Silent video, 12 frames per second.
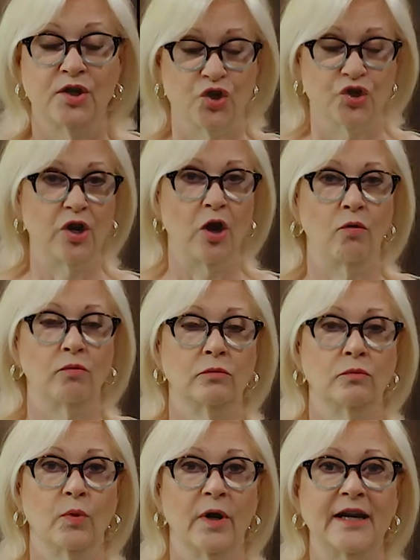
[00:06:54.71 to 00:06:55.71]
So
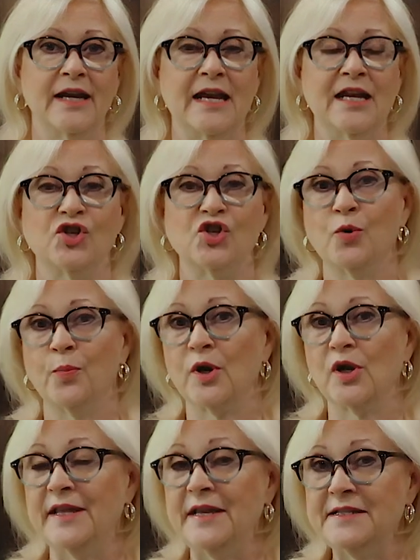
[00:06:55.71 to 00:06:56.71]
we're gonna eat super
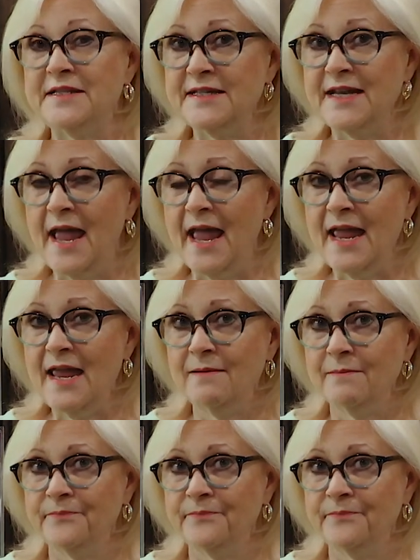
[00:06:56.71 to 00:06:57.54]
clean today